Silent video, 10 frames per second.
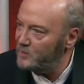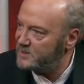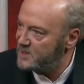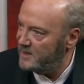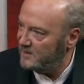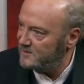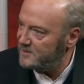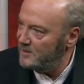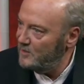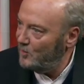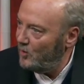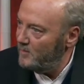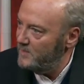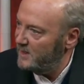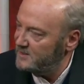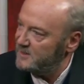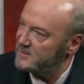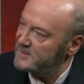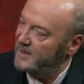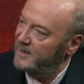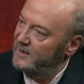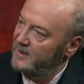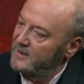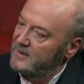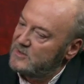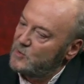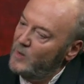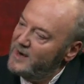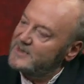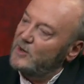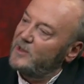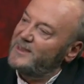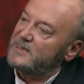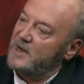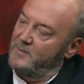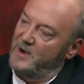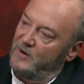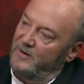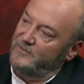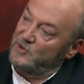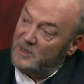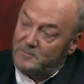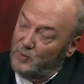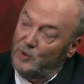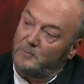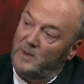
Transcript: with tunnels or militancy. So where does all this come out of? Just pure